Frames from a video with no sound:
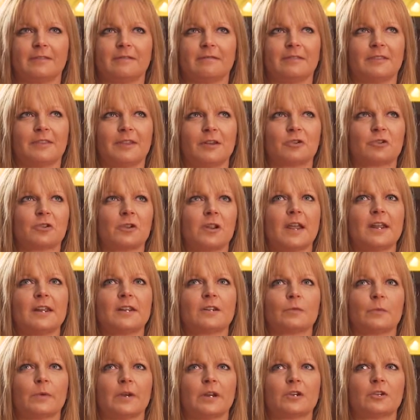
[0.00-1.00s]
there's a light
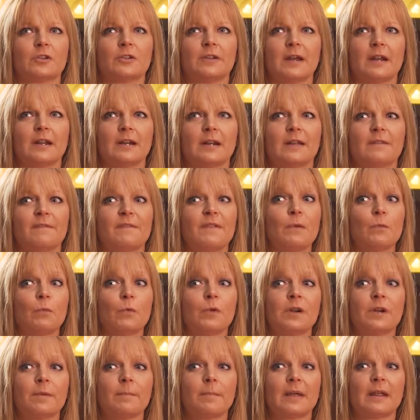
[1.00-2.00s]
switch that if it
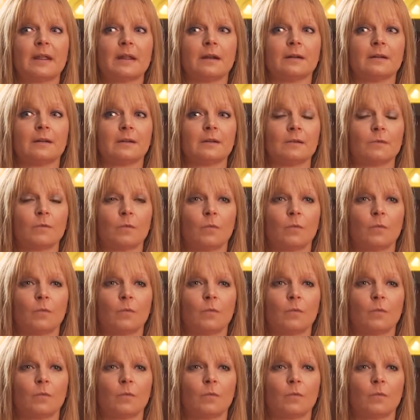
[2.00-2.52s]
wouldn't have been